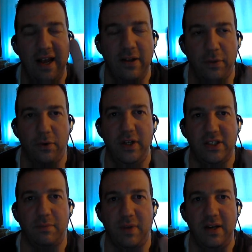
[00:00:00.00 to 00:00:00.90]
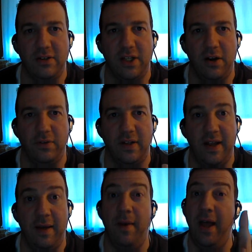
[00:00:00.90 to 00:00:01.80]
in the 30-something years that he owned the
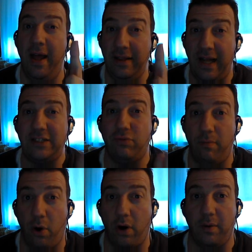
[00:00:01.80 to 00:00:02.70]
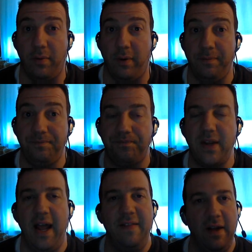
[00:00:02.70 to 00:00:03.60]
team. That's remarkable.
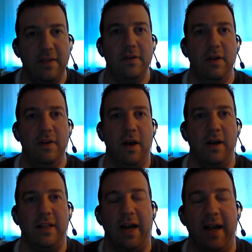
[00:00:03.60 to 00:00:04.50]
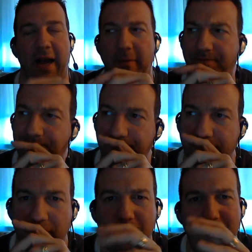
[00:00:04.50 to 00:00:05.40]
And the other nugget that I got,
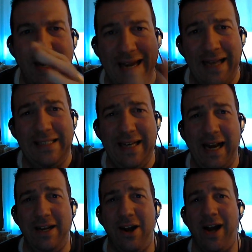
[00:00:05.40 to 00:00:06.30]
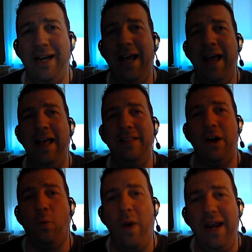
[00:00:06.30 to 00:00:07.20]
1989,
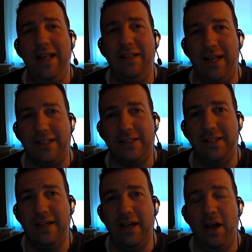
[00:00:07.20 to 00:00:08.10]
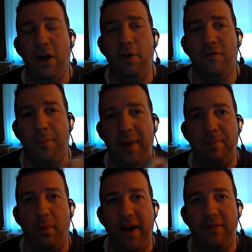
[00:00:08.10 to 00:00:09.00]
their waiting list for
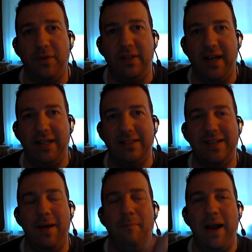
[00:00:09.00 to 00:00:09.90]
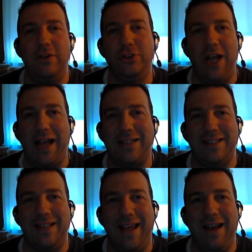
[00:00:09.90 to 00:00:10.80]
people waiting for tickets, Michael
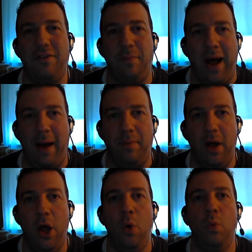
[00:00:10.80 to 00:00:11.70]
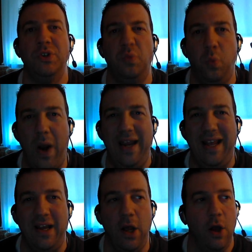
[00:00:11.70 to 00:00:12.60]
Jackson, the king of pop, was
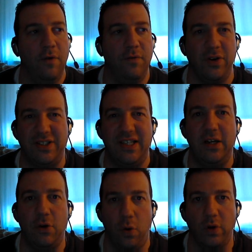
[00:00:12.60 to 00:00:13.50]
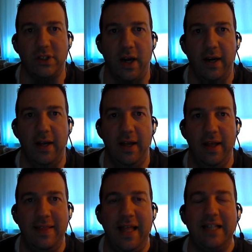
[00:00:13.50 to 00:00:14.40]
waiting for a seat courtside.
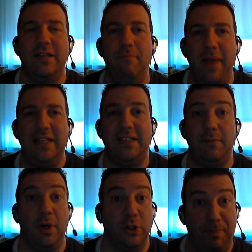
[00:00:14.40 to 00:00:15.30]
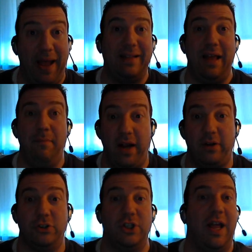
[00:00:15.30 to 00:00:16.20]
That's amazing because back then, Michael